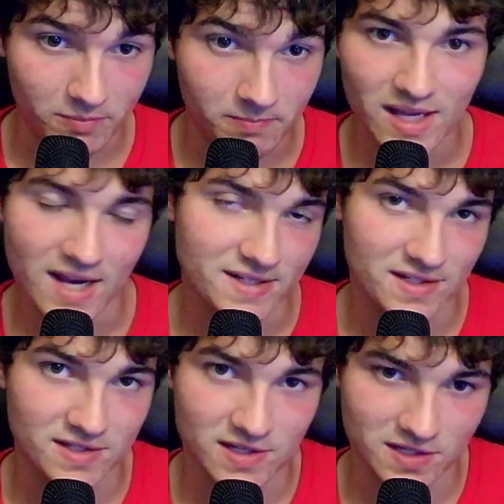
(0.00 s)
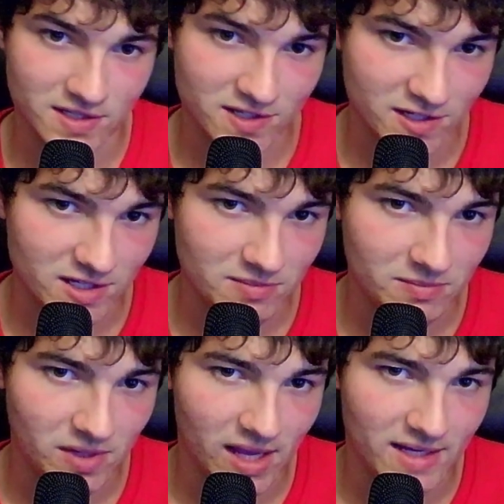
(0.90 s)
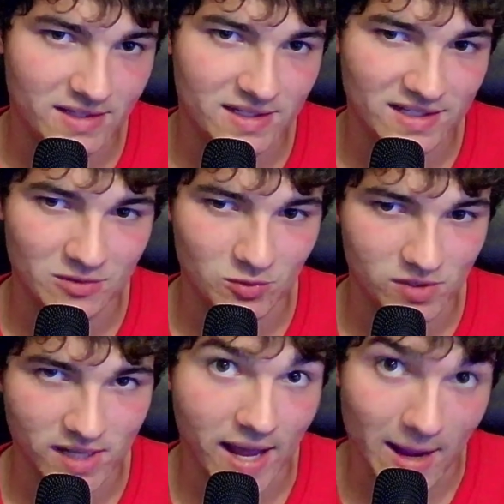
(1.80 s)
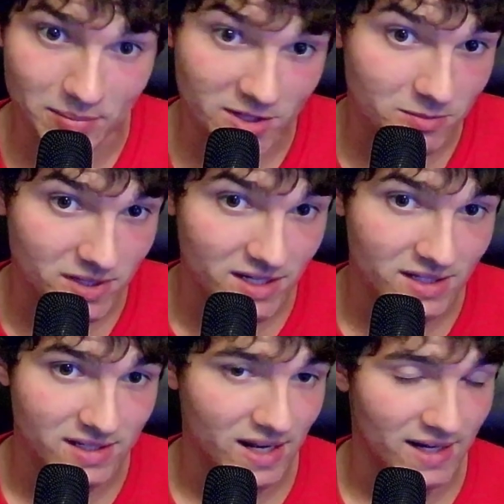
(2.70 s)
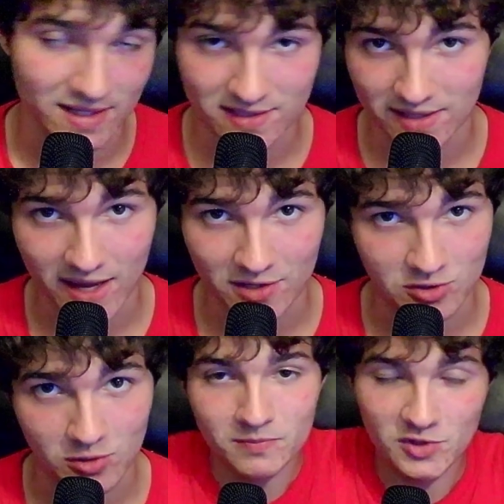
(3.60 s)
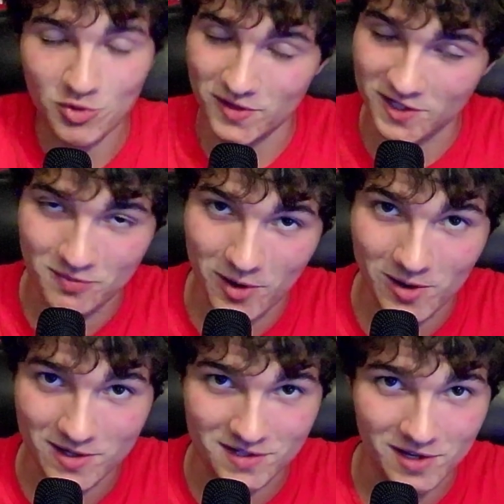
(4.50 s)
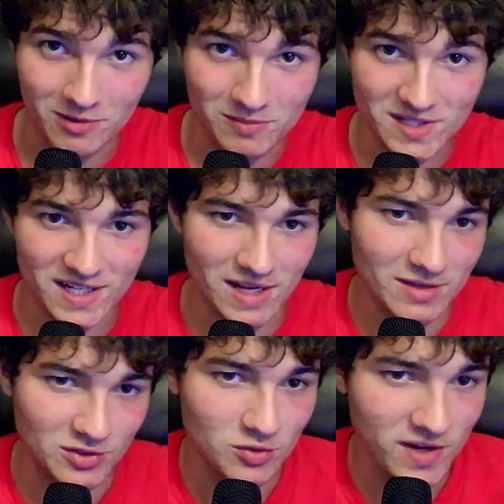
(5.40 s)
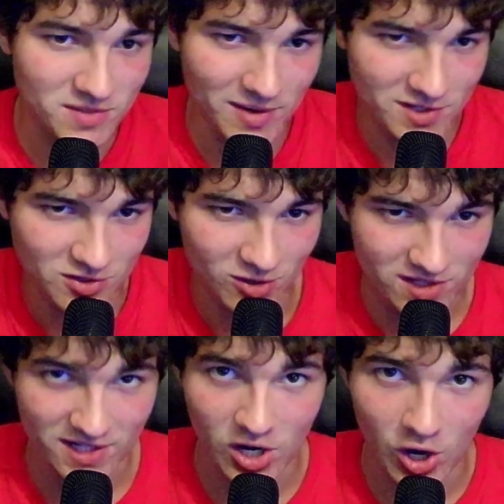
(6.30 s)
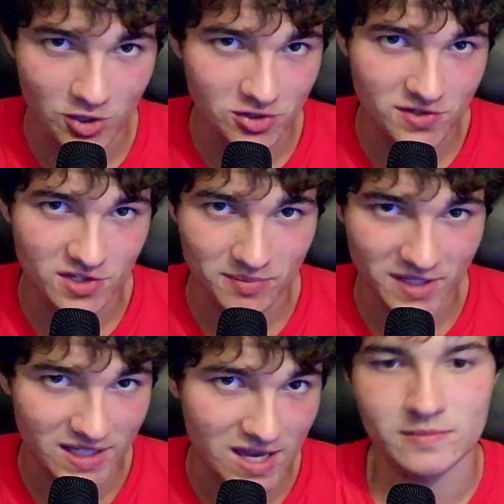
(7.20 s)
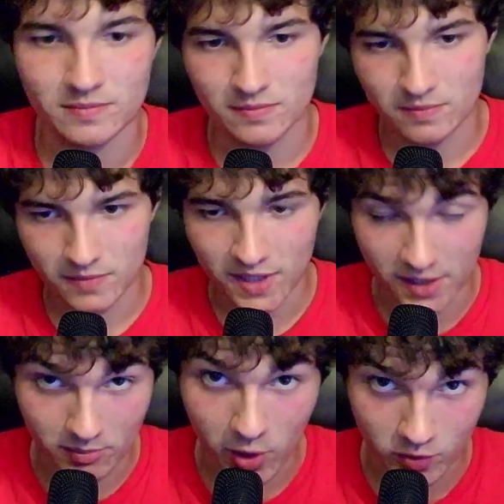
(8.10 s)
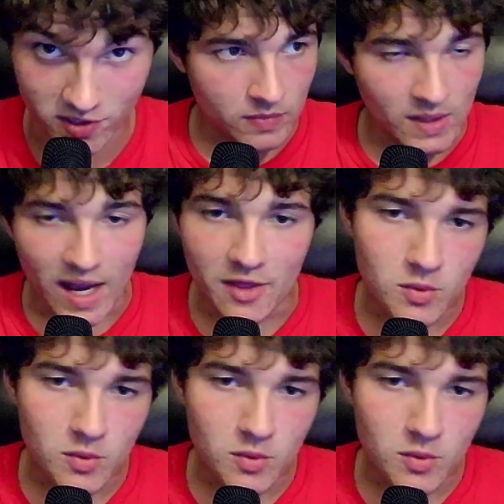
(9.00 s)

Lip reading: It just doesn't seem like it can really happen to me. Not against the Astros. Too much experience there. It's like Altuve's about to start his 100th-something game in the postseason. I think we